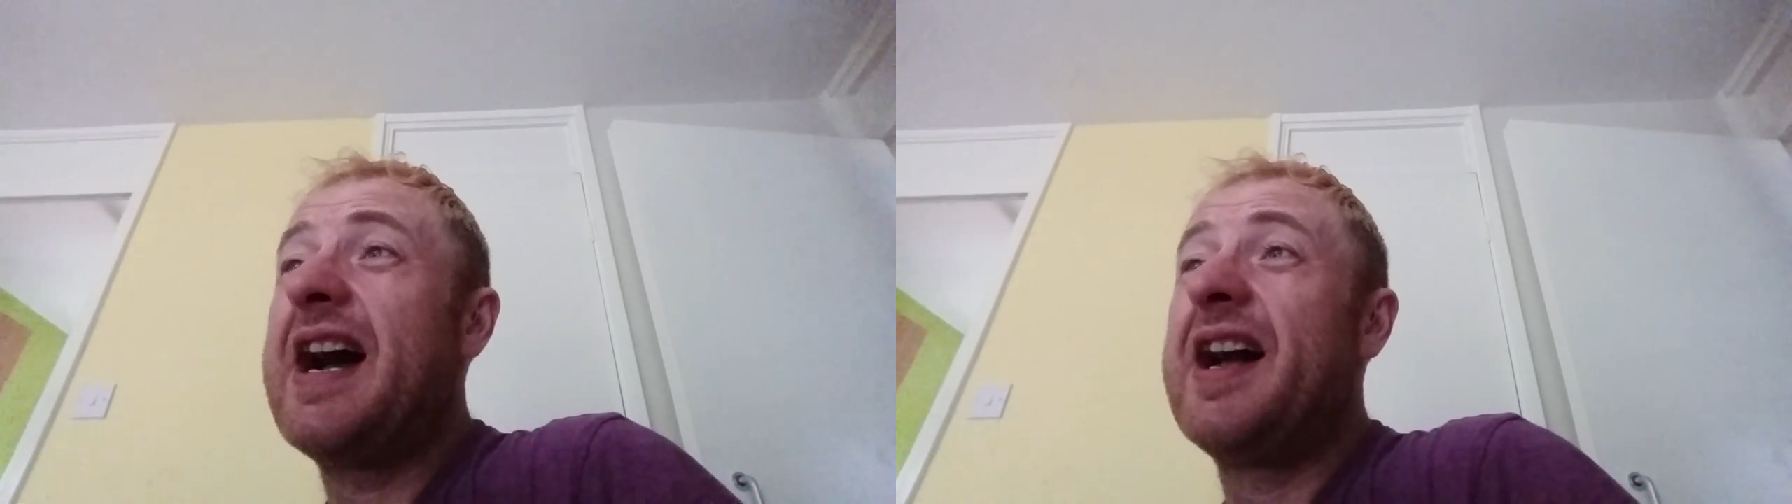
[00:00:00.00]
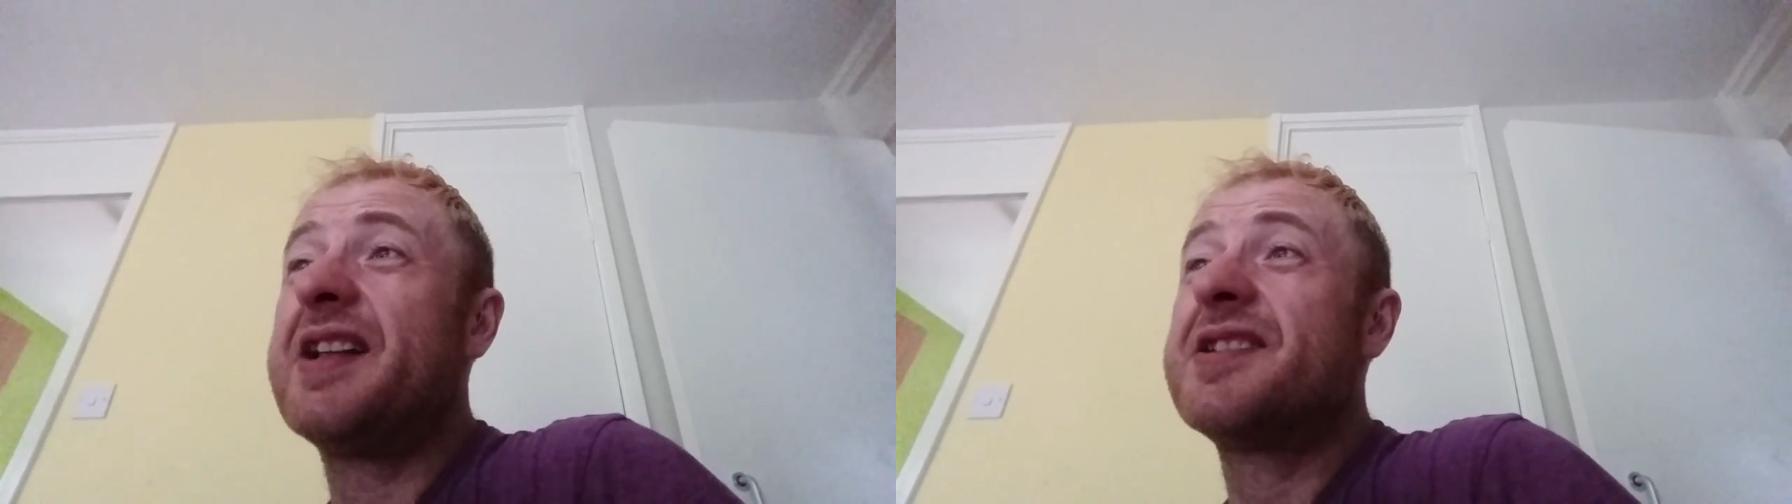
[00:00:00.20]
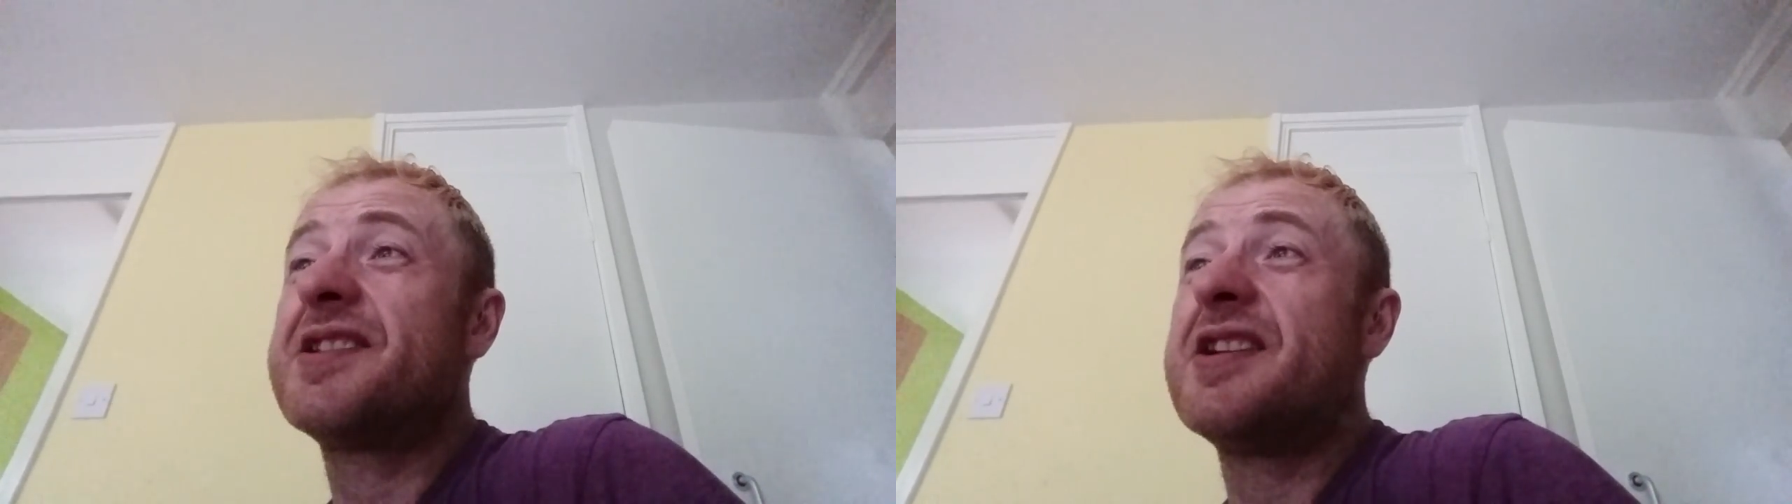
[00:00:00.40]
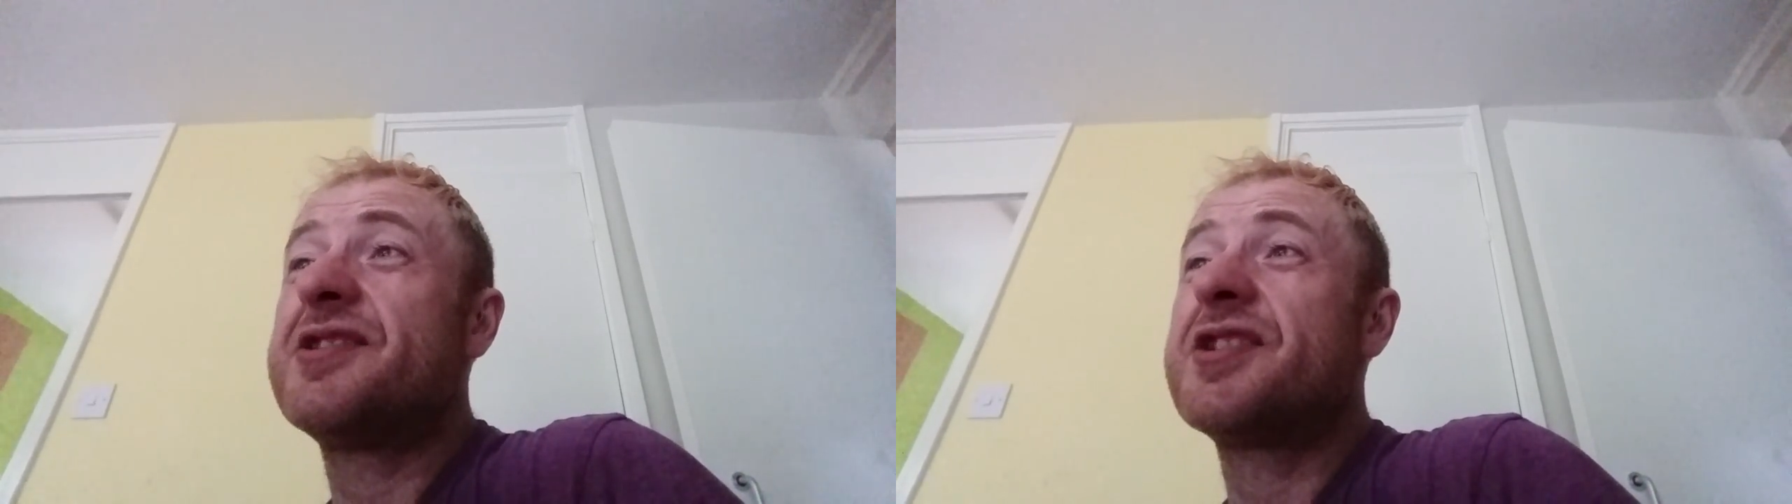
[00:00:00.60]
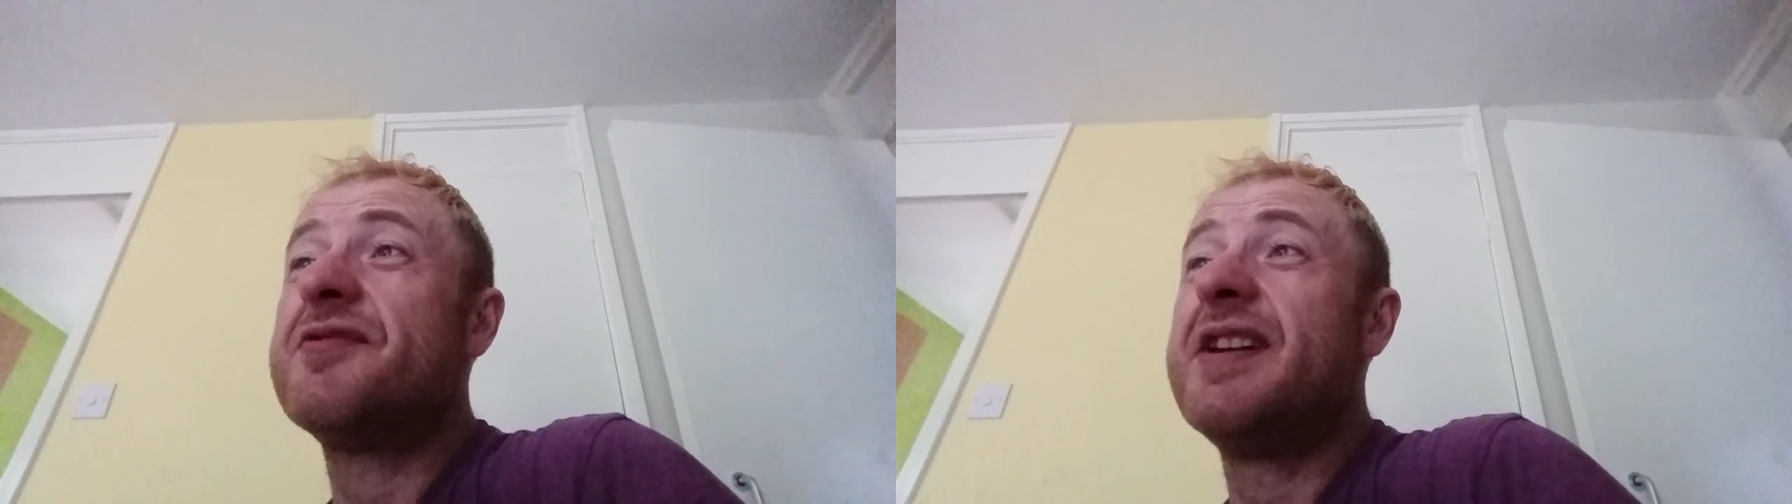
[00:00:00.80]
and
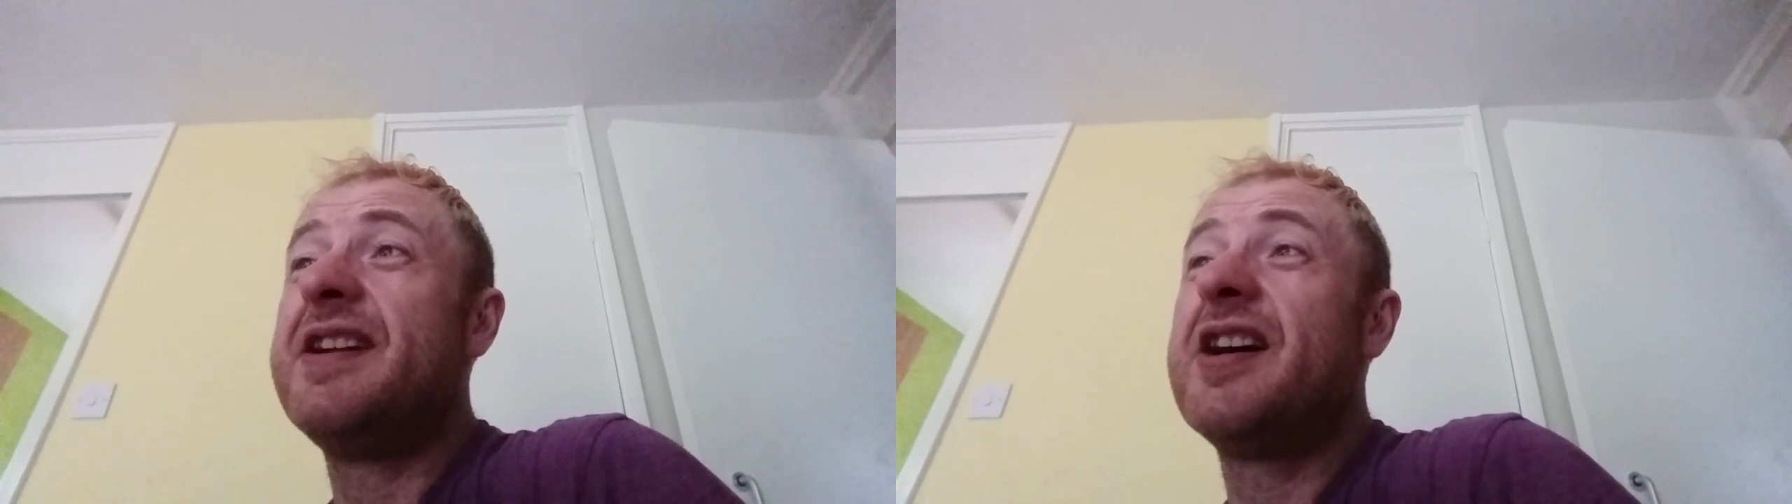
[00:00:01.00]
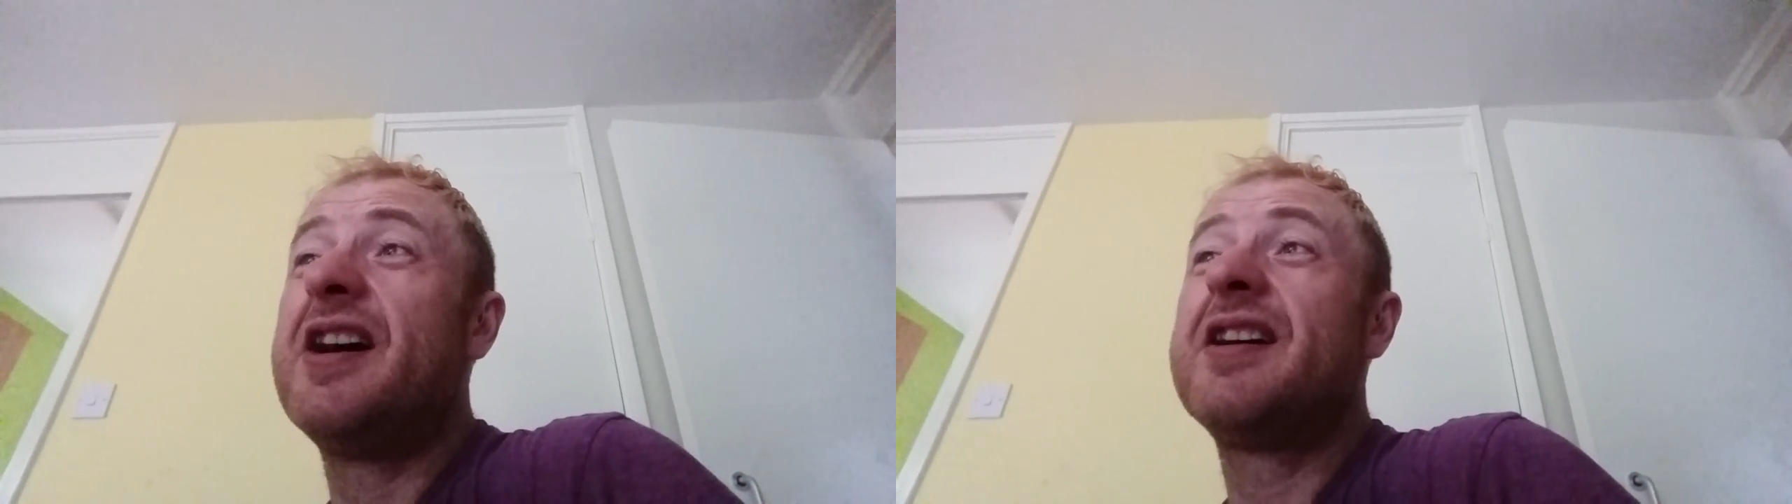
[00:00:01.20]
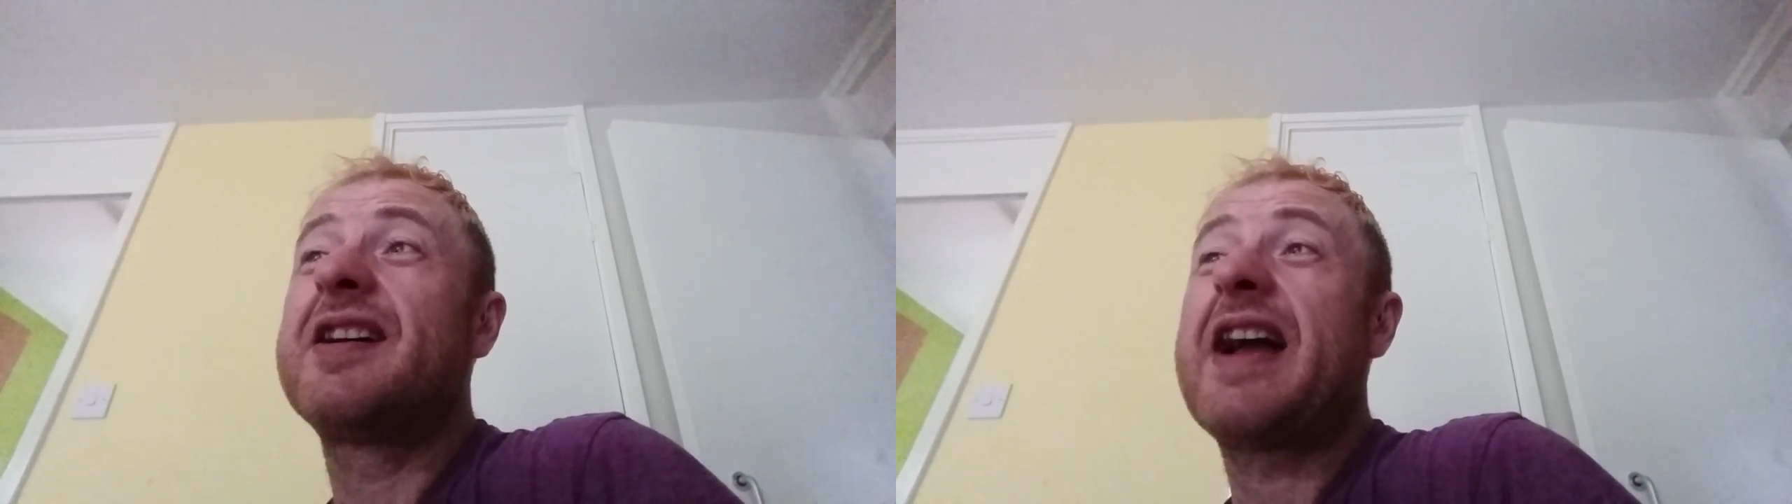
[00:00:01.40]
Serena